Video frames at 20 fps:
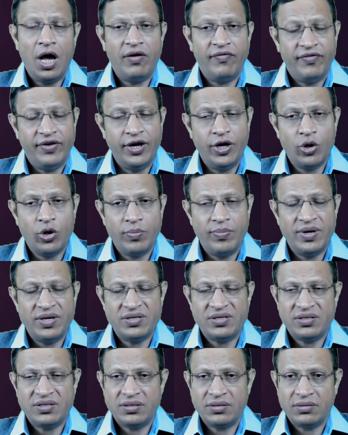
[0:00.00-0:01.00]

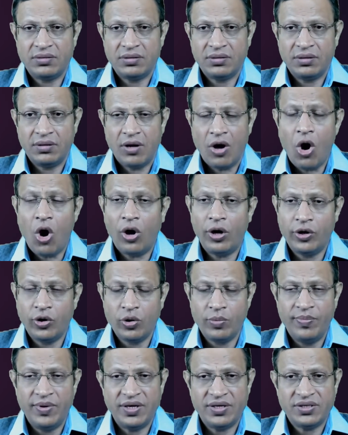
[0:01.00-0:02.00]
video-based,
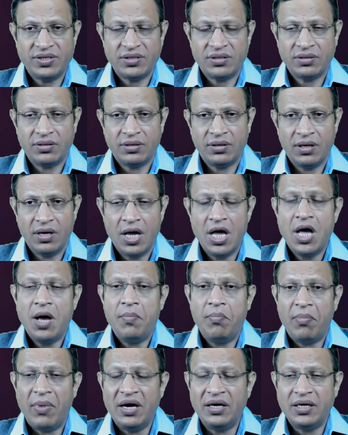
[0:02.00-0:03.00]
audio-based,
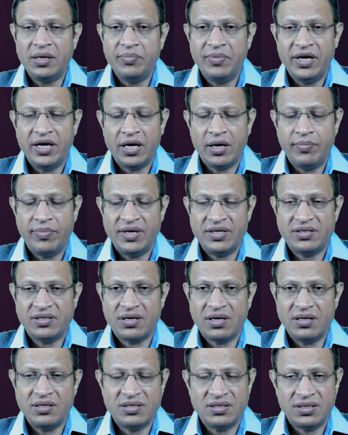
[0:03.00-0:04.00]
multimedia-based
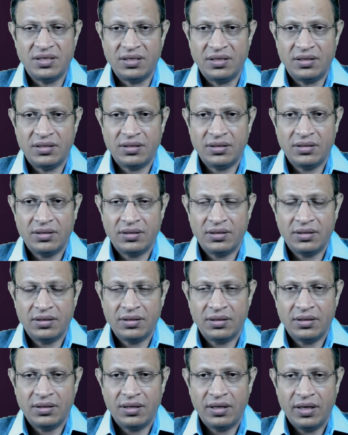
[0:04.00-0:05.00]
consent
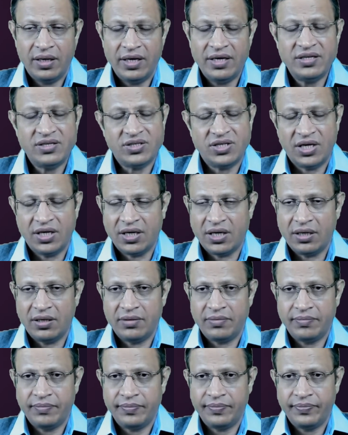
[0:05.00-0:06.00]
is
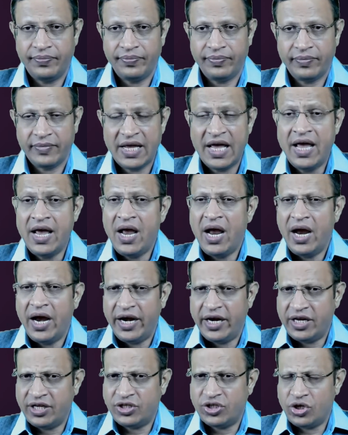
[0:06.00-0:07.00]
taken.
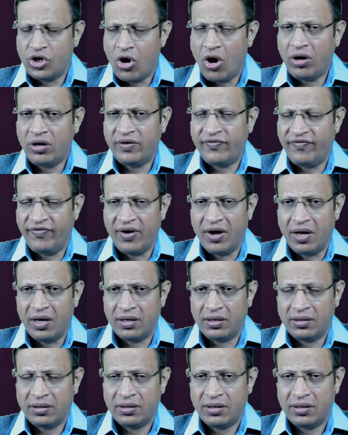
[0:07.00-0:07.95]
It is not far.